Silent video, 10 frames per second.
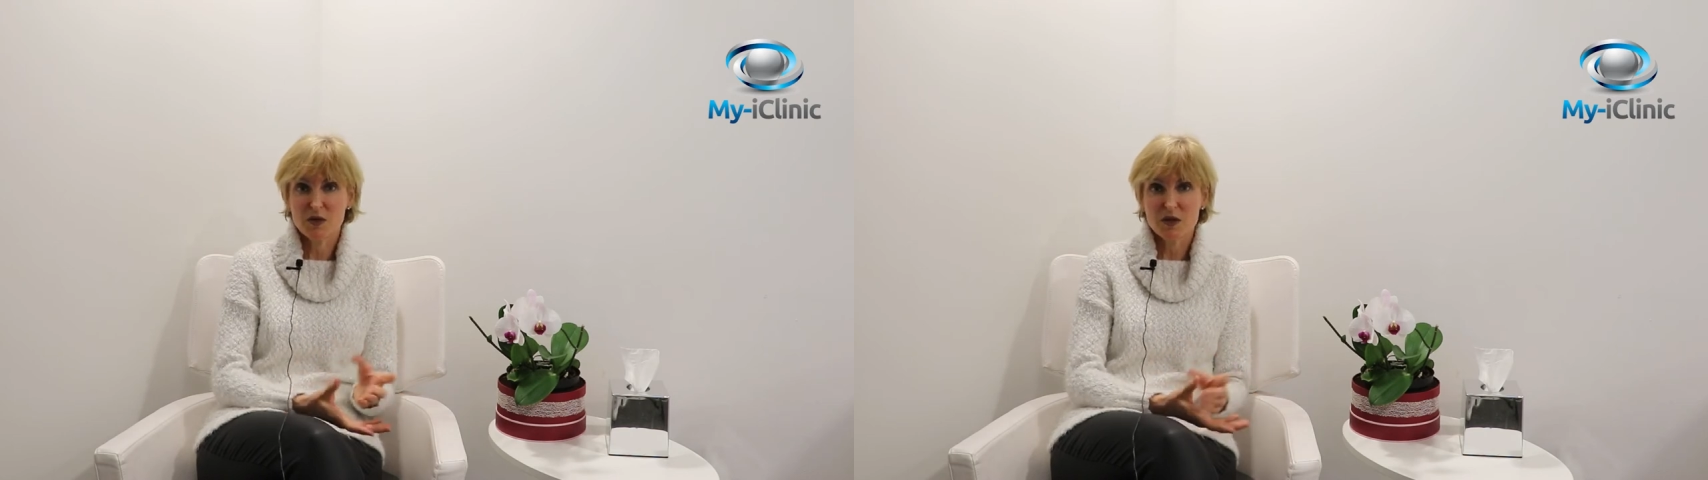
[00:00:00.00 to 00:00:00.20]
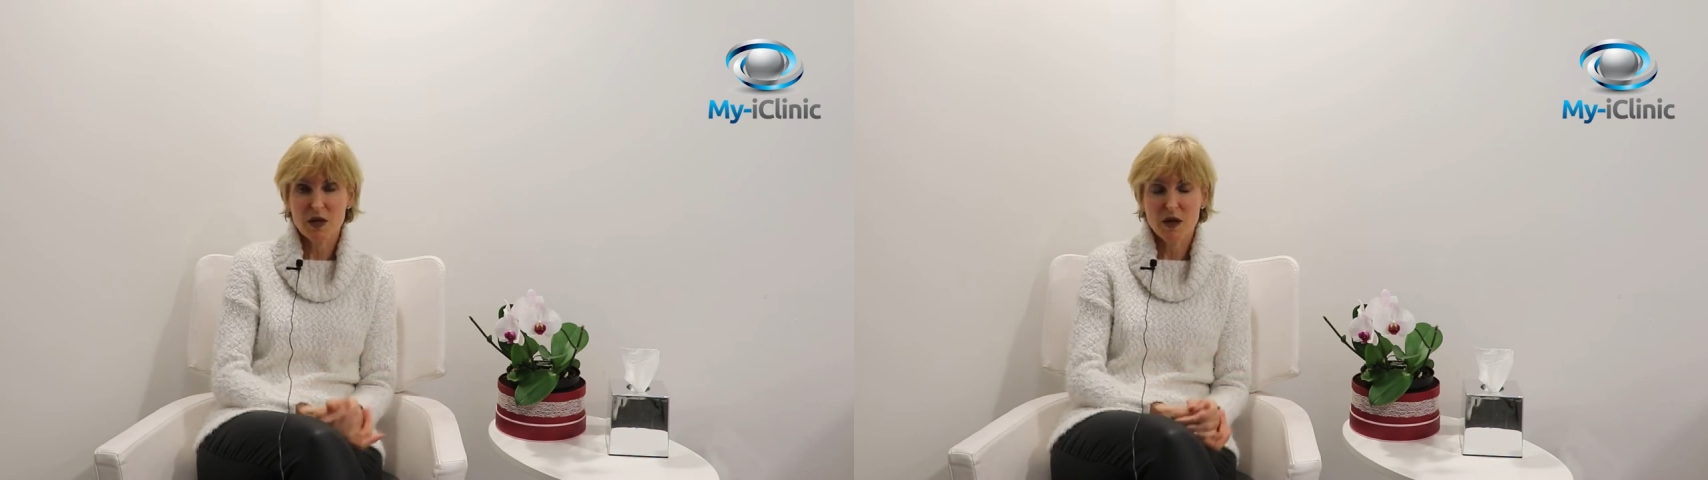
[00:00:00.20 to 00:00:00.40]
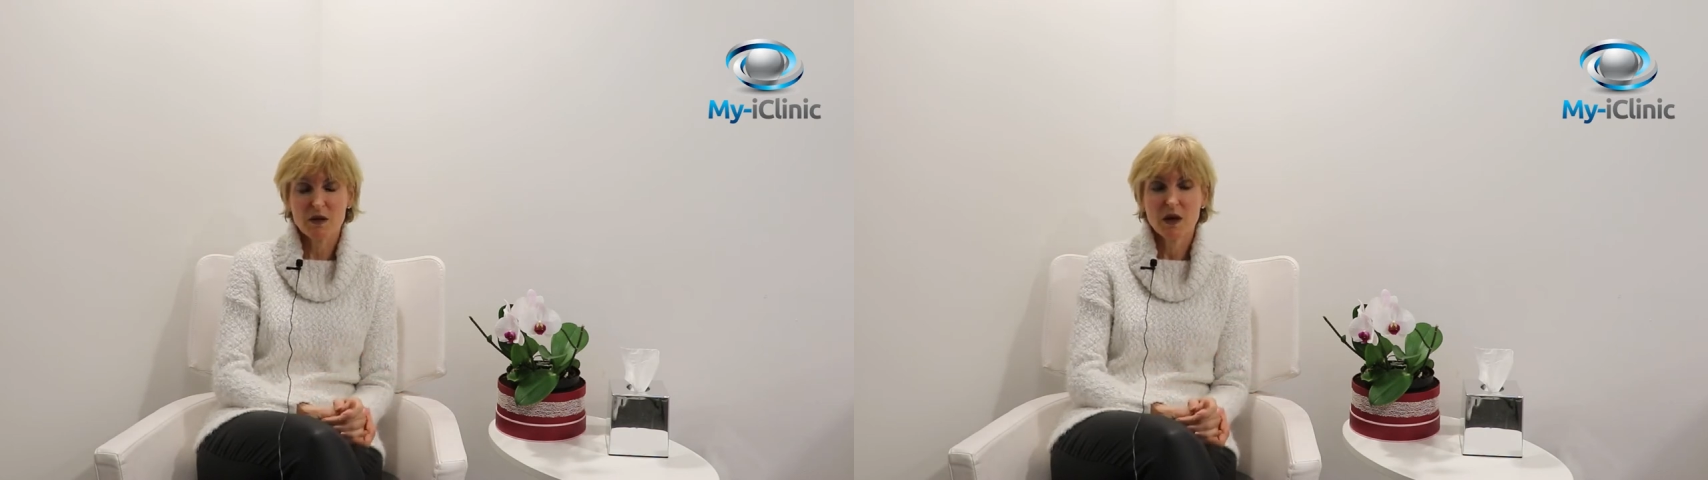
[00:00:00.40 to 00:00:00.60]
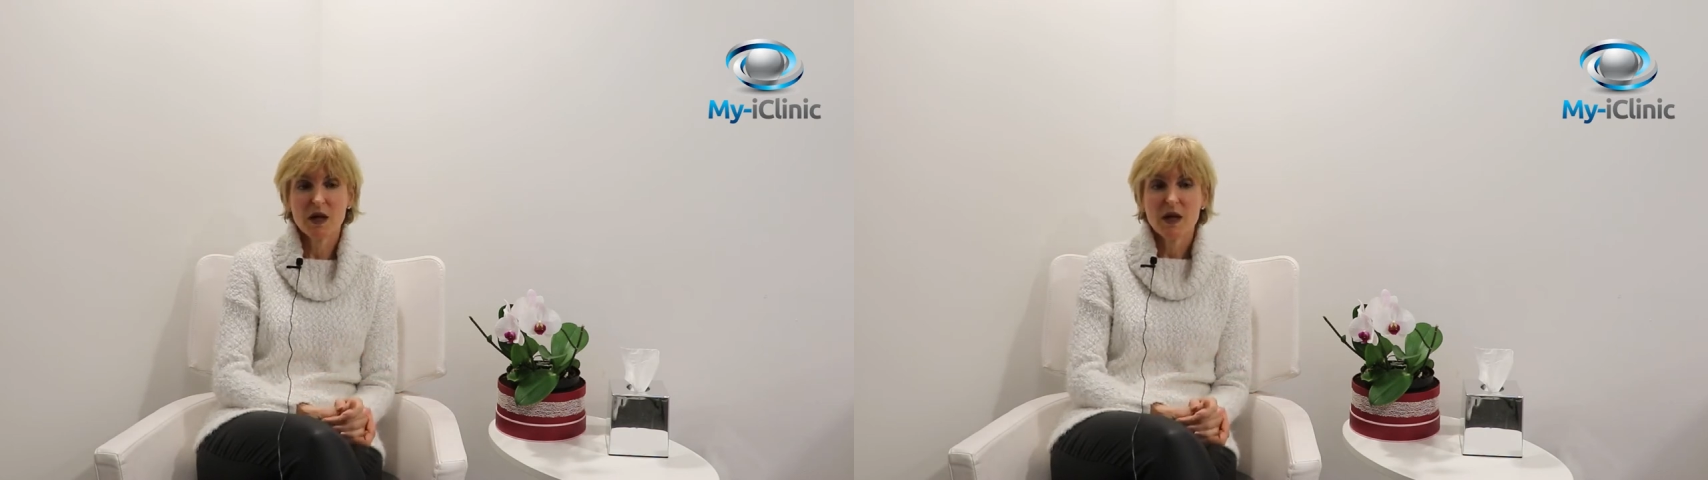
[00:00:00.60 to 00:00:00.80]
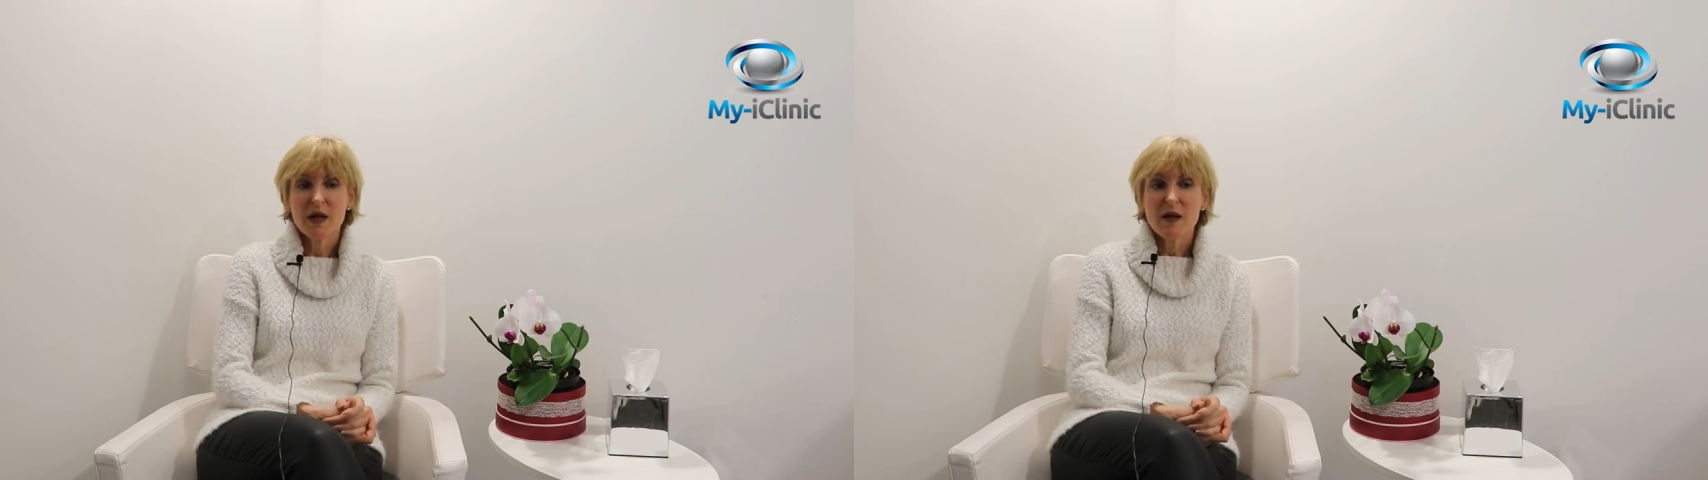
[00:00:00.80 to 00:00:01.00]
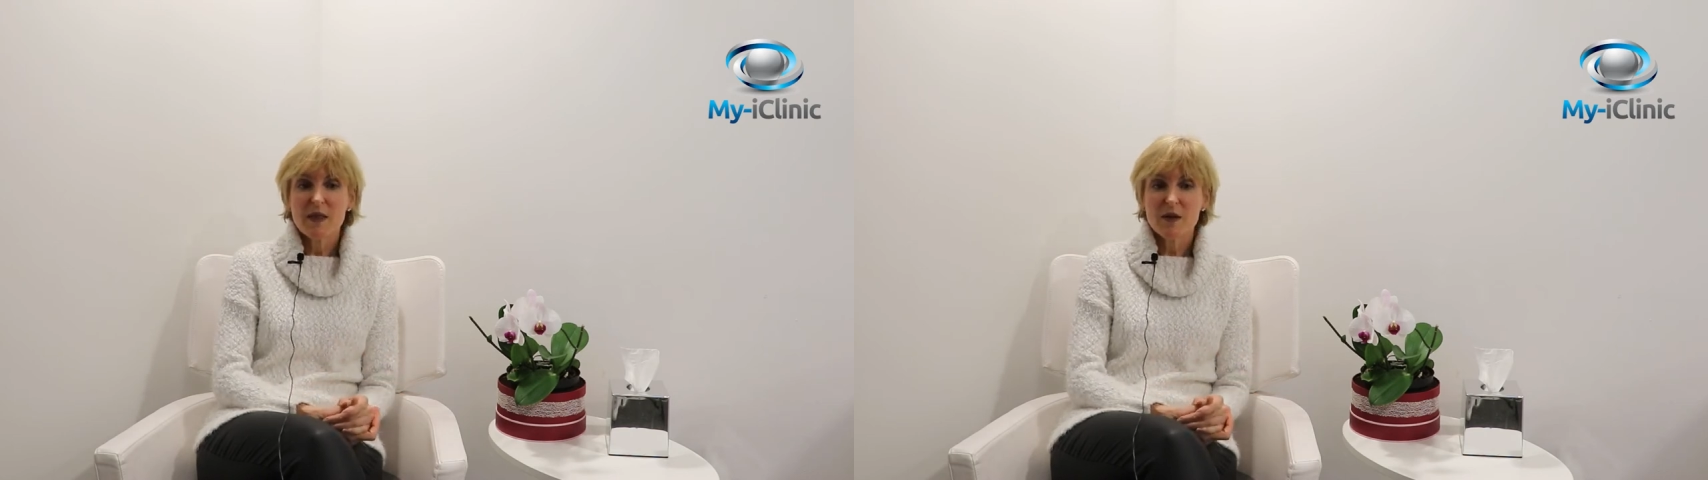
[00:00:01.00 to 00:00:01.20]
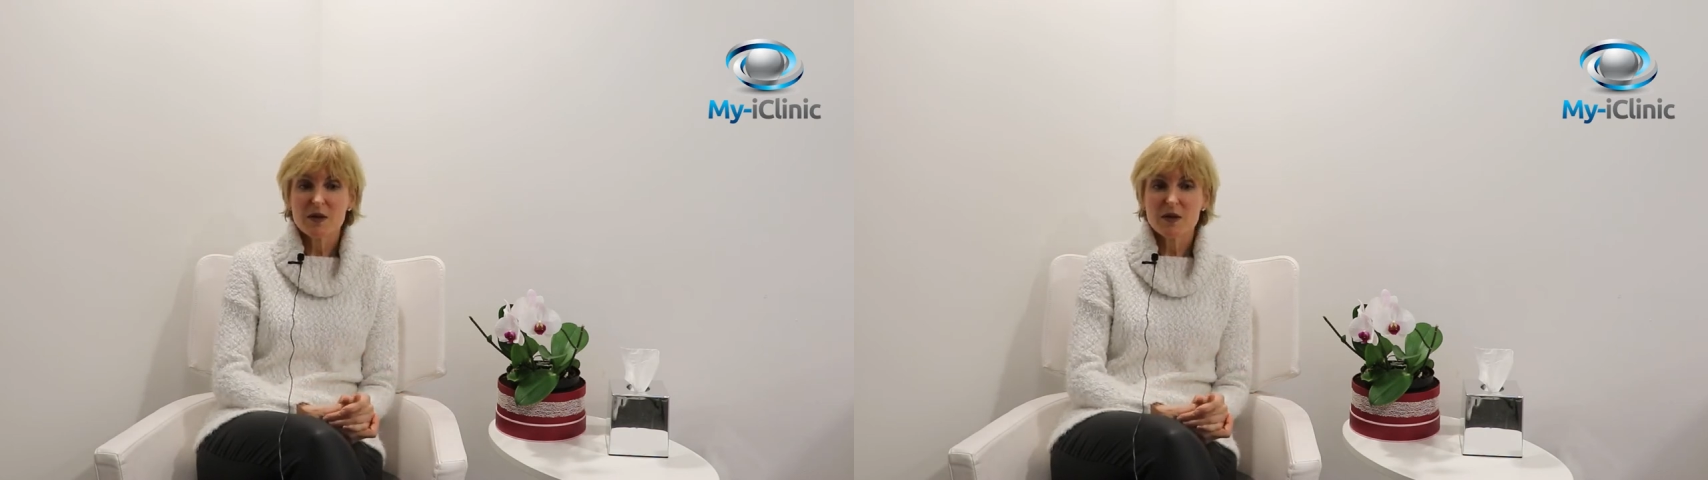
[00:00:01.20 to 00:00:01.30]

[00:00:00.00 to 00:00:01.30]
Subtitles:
So the